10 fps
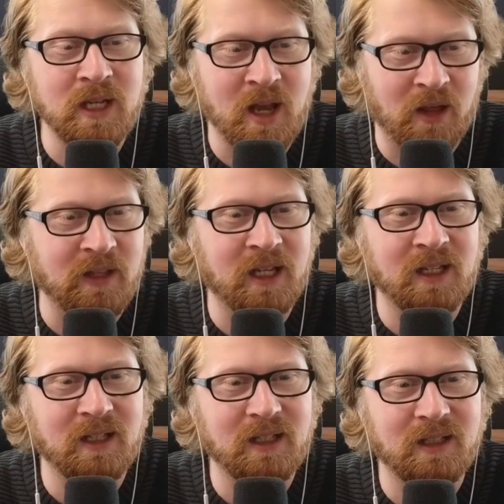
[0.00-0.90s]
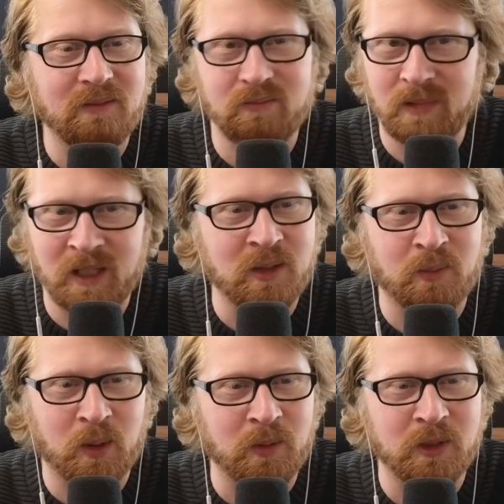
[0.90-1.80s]
nothing into
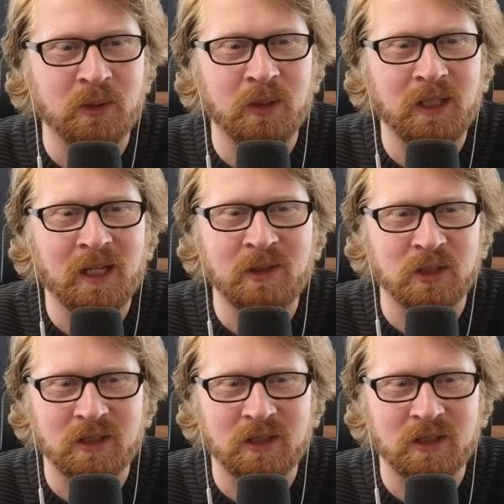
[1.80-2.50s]
perpetuity and just